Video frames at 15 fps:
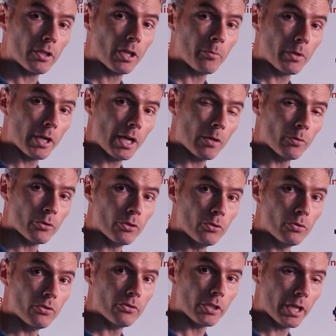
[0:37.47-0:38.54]
coming out with
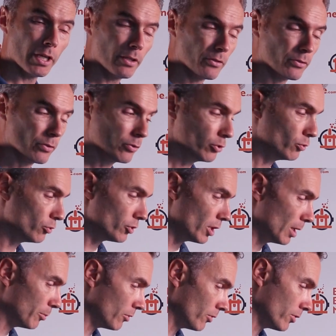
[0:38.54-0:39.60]
new designs, so new
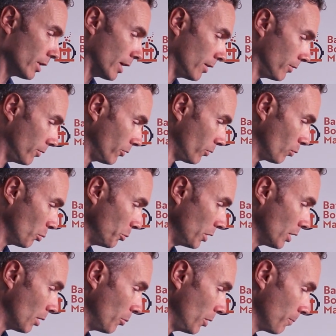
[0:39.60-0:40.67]
shapes and sizes will be
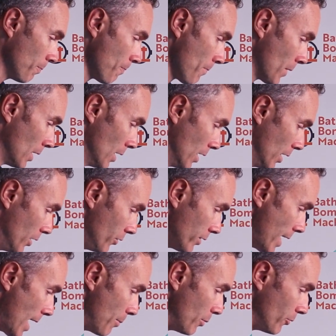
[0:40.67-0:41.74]
coming. This
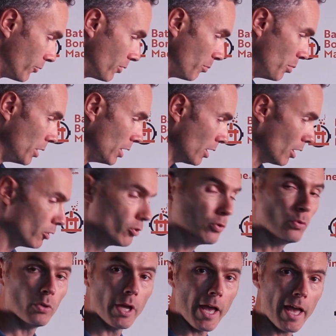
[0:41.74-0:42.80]
happens to be our
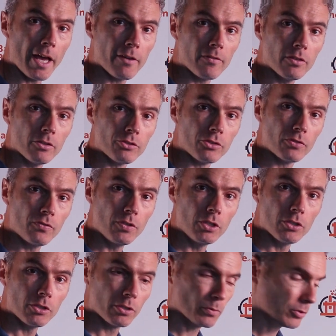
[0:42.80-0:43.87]
2.5-inch
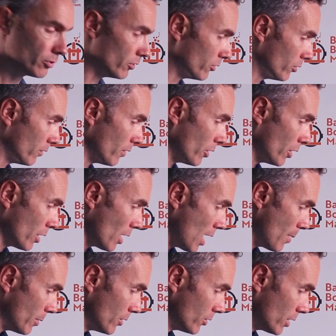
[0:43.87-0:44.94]
sphere, which is a very common